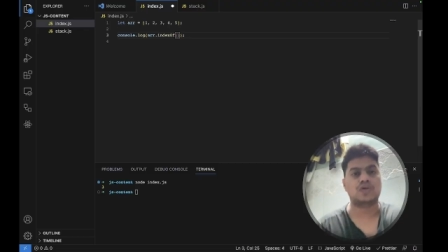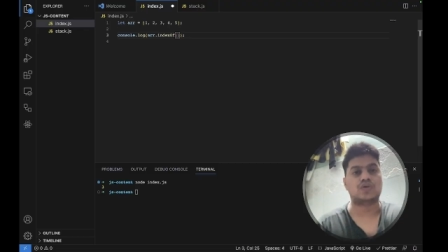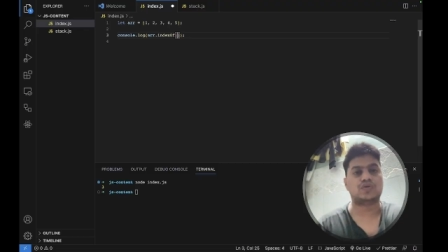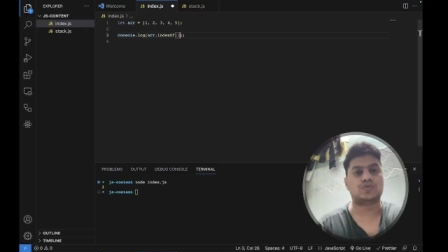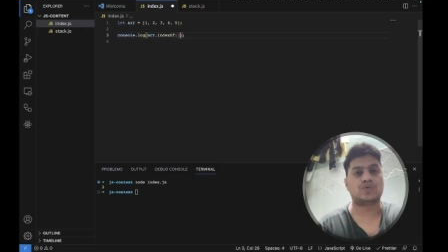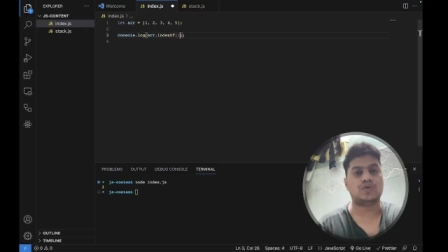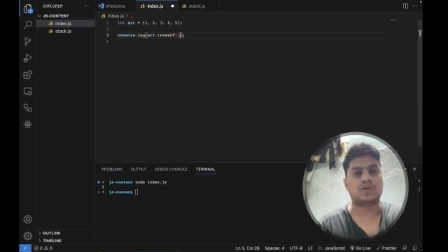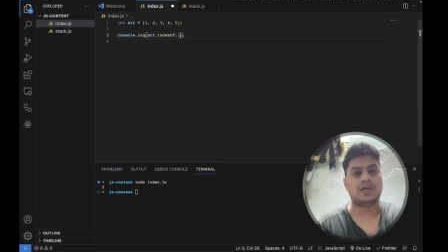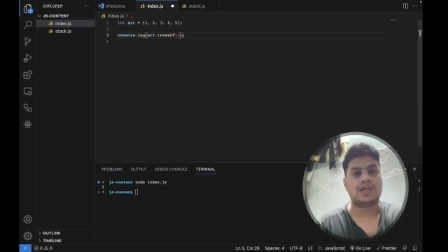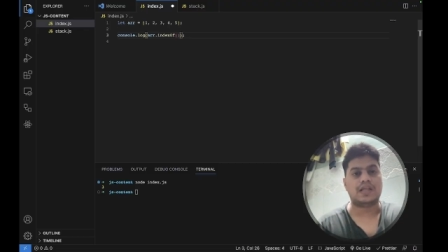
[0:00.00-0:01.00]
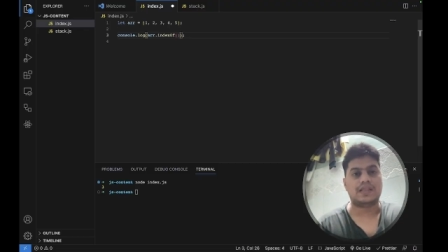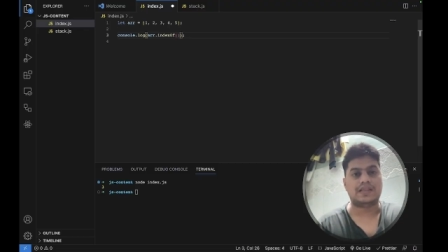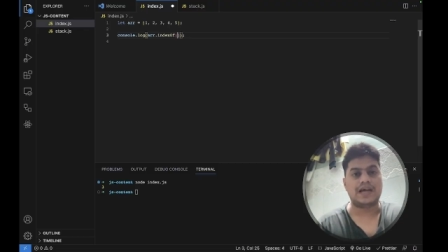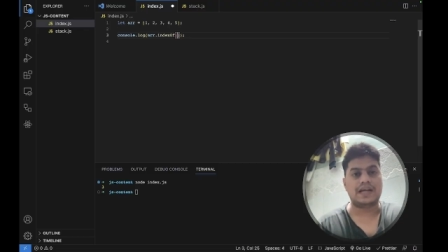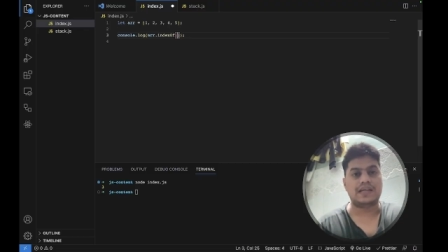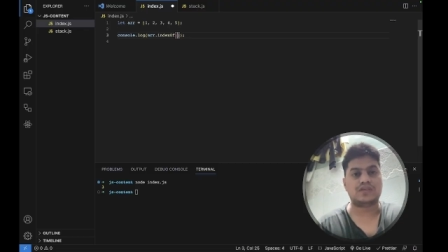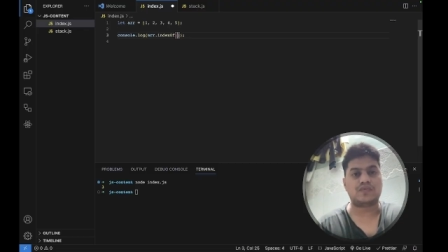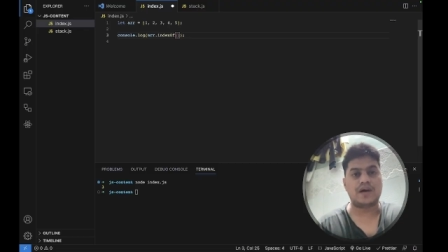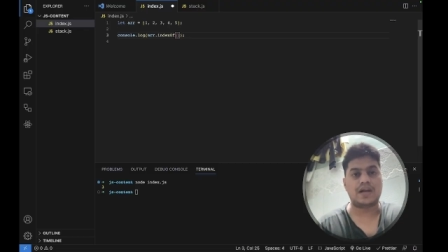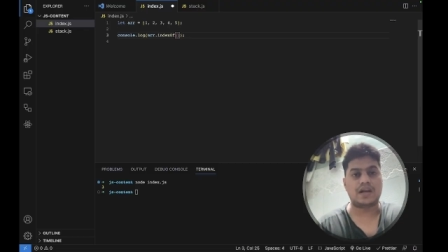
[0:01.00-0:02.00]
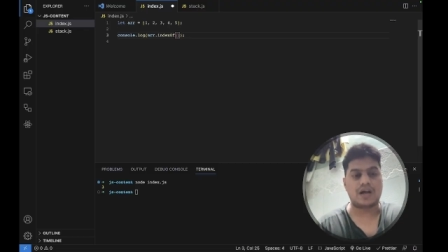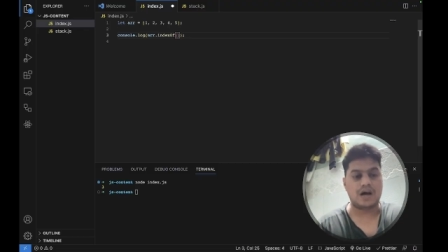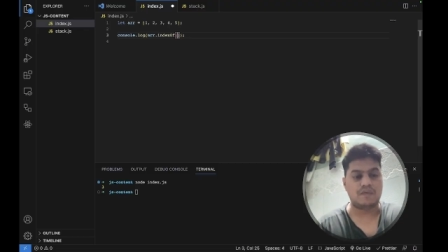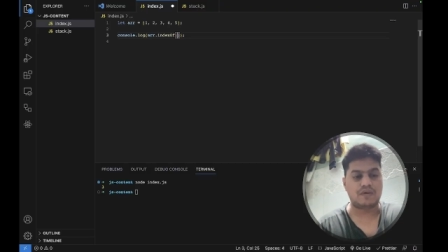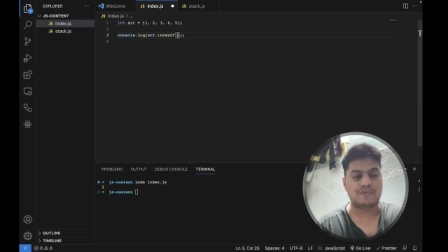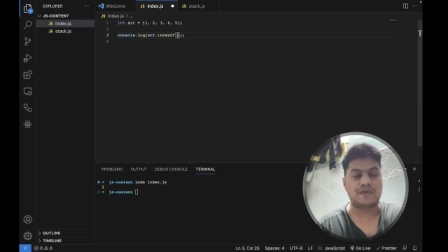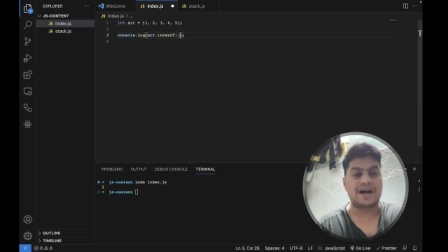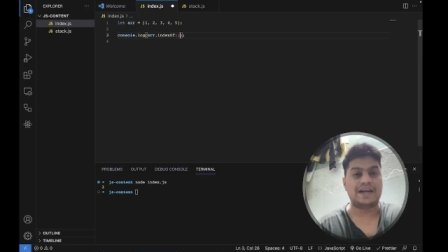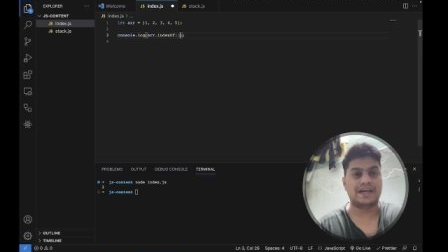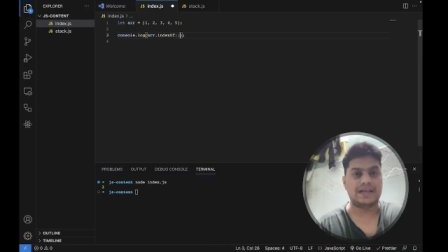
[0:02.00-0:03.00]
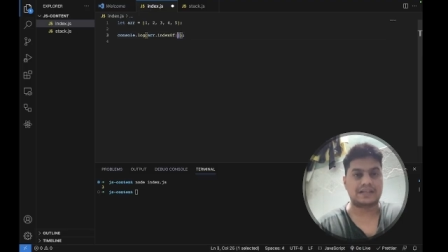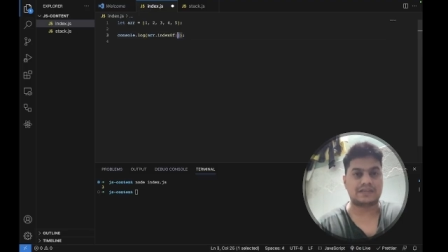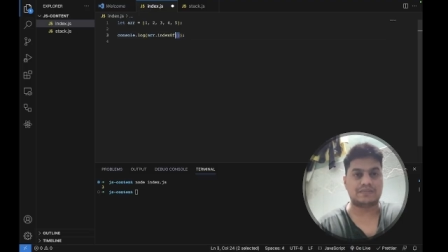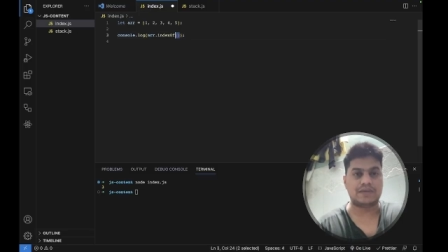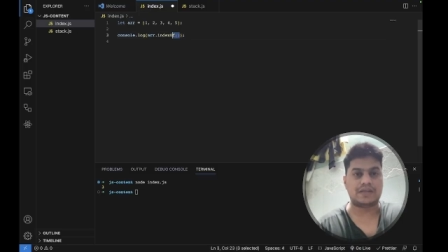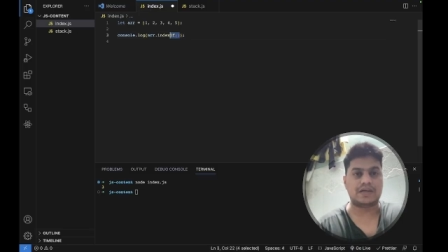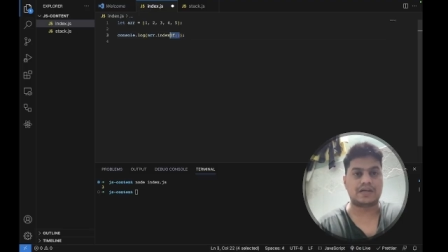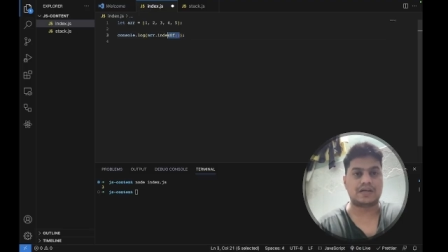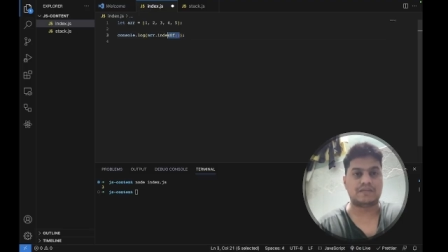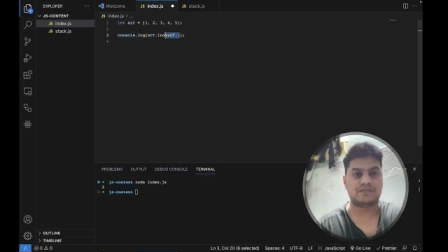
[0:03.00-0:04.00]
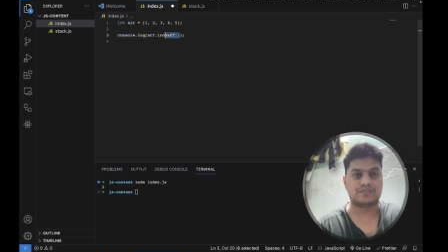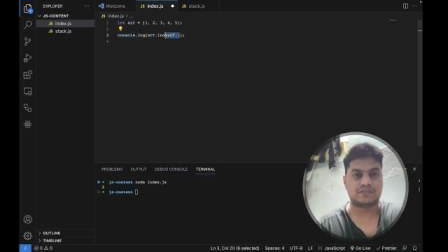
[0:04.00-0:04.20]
So that is where our findIndex method comes